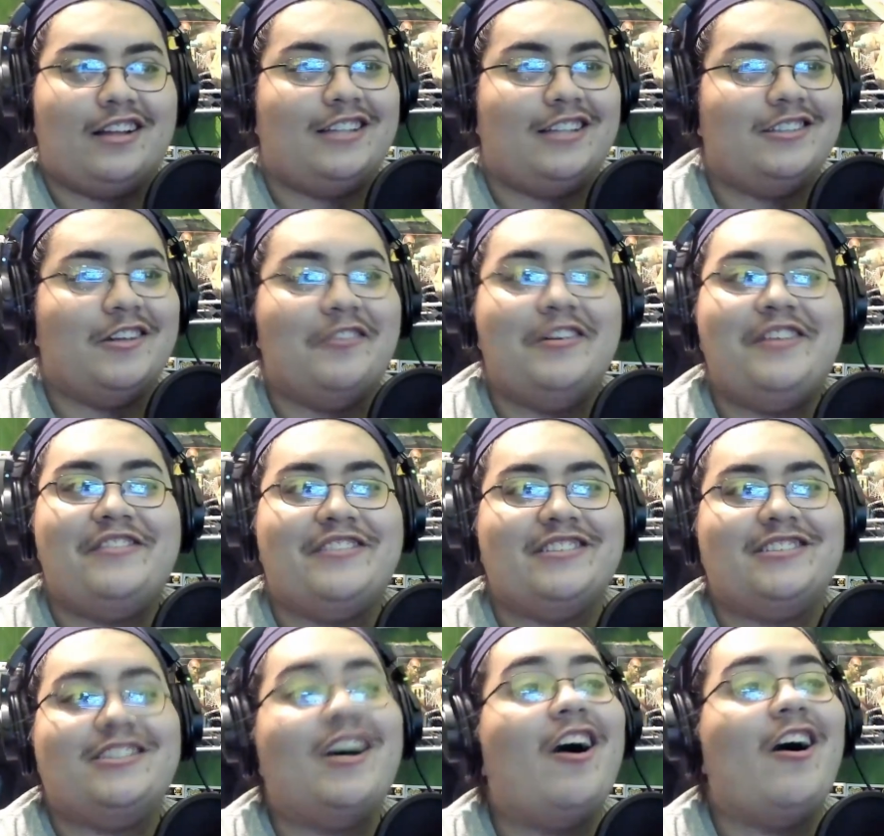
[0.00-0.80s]
Like, don't
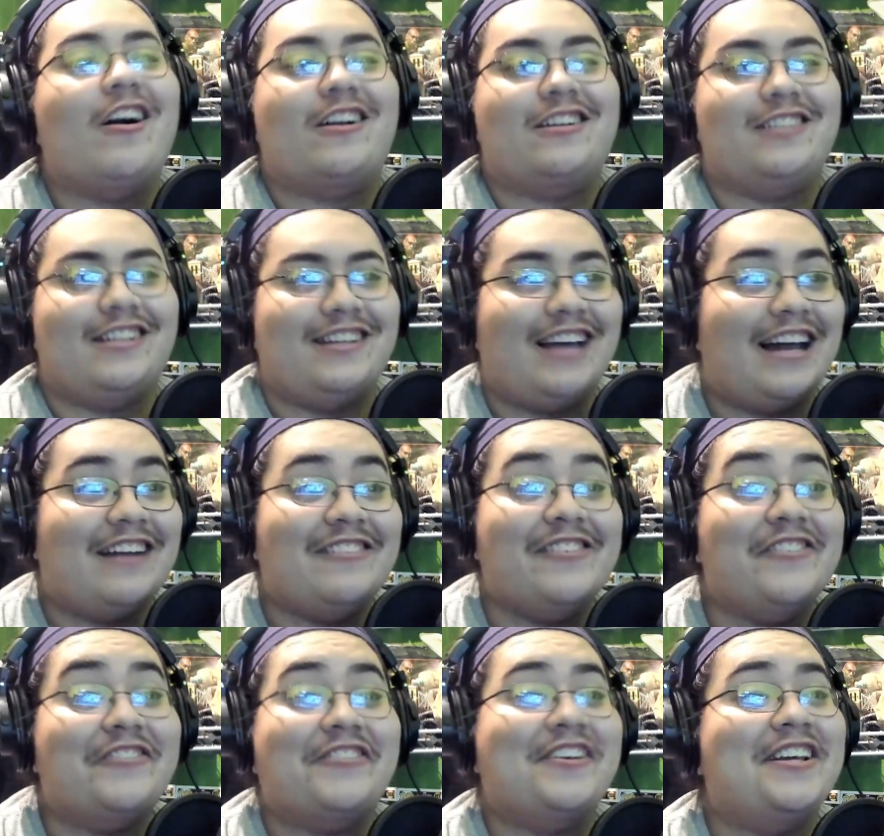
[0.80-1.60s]
even talk. Like, I don't
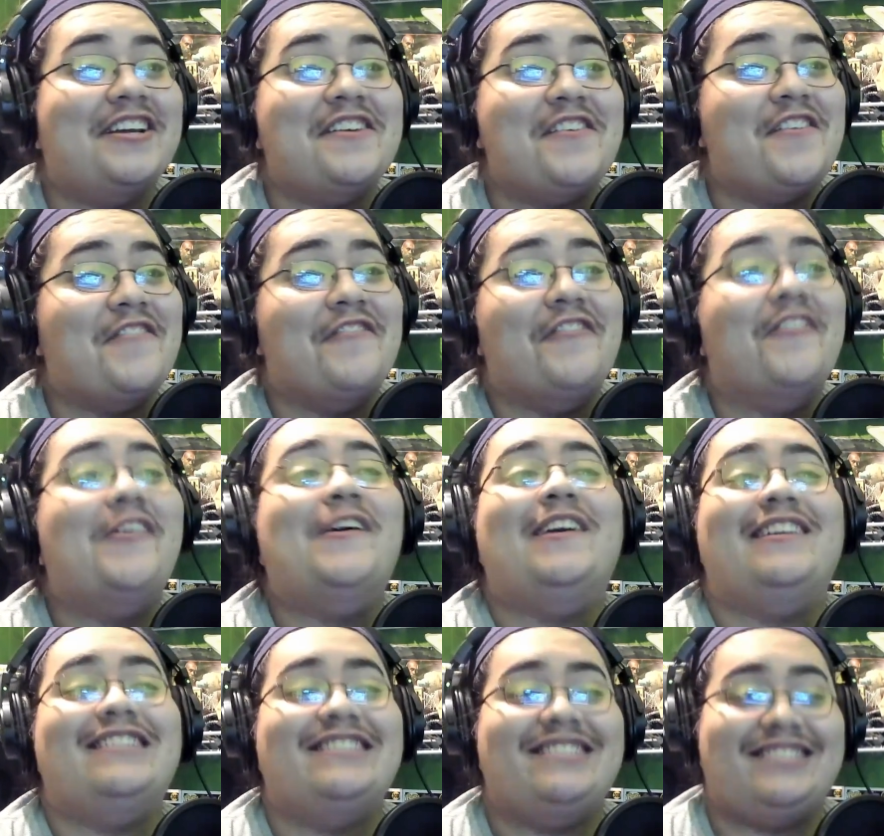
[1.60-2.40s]
even want to hear your
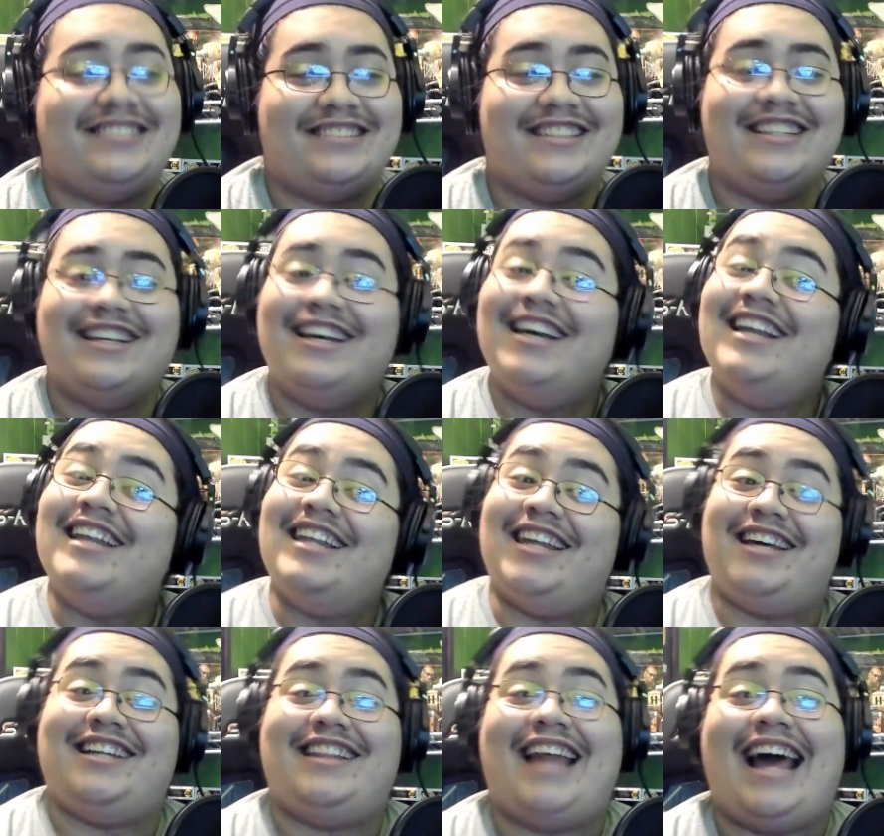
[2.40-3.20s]
voice.
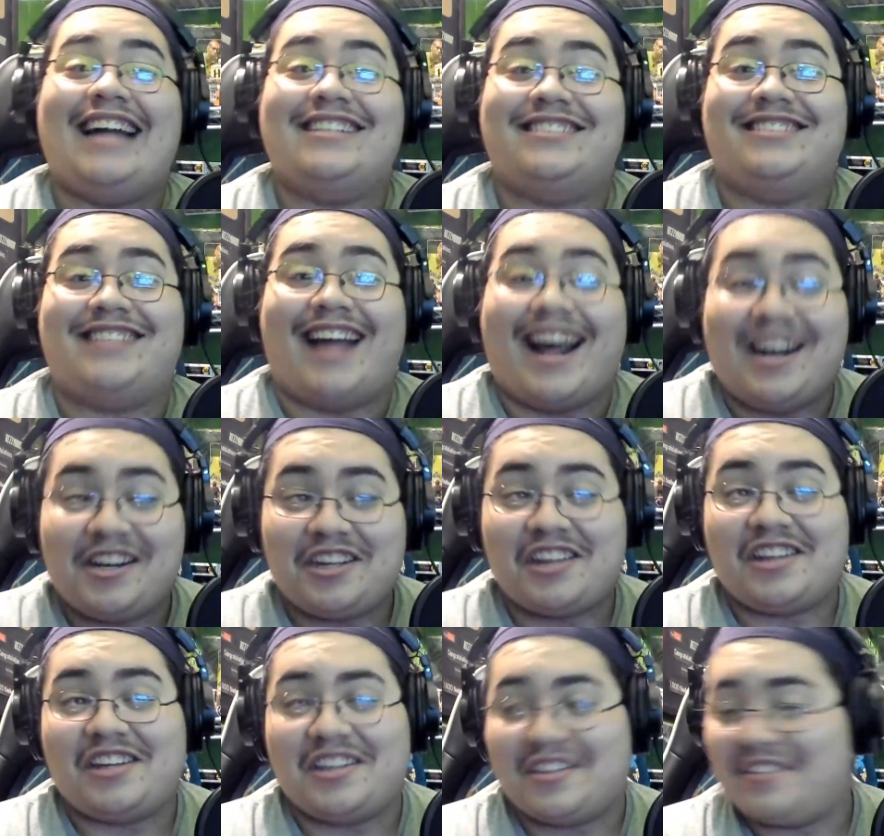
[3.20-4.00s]
Like,
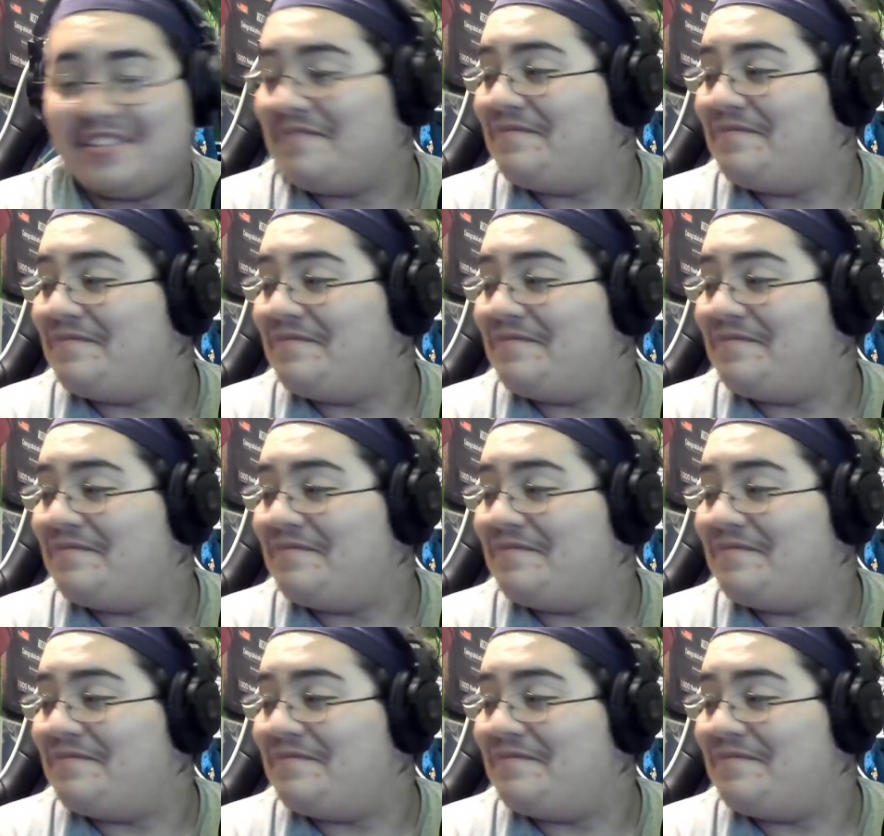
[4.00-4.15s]
that's...